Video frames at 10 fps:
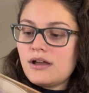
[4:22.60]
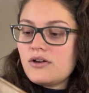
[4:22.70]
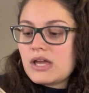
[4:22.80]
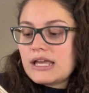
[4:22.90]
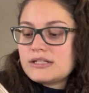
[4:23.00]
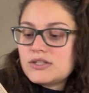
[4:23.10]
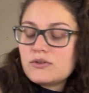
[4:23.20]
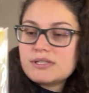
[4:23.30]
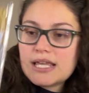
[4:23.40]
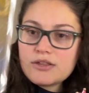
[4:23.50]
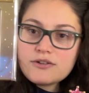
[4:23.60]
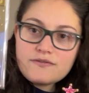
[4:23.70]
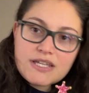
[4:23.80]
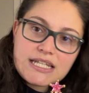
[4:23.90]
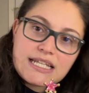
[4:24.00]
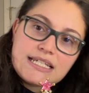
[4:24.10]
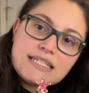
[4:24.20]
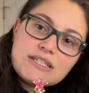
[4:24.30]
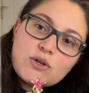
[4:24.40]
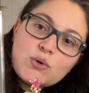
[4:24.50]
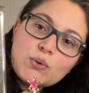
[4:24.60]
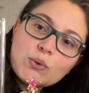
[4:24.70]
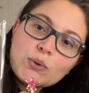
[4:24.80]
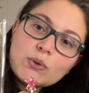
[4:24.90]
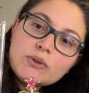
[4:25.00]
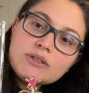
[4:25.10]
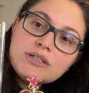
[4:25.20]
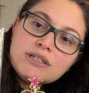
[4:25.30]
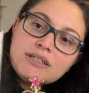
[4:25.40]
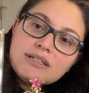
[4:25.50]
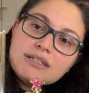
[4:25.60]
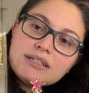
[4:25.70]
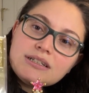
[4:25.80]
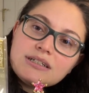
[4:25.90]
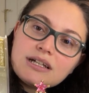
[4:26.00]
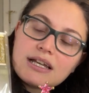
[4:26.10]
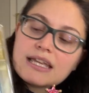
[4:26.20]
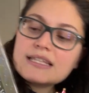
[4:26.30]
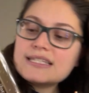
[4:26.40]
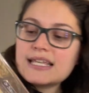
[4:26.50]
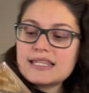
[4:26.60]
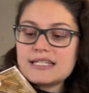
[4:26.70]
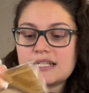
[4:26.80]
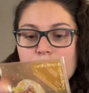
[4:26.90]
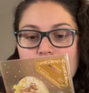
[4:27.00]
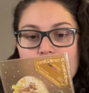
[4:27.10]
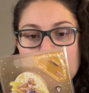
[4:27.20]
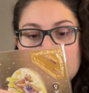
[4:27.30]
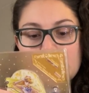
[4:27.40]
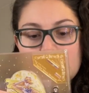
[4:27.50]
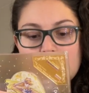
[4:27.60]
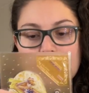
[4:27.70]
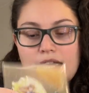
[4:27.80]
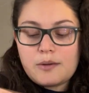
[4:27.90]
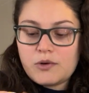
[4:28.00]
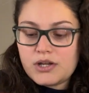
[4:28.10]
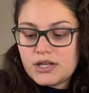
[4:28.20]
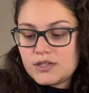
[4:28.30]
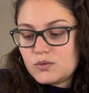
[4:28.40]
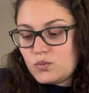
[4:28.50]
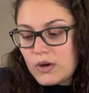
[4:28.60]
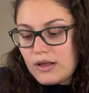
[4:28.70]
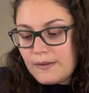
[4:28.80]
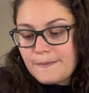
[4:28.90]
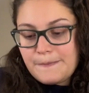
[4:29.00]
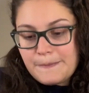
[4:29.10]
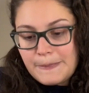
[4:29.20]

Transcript: Okay, so Sailor Venus, cool. I can set these up on camera as well.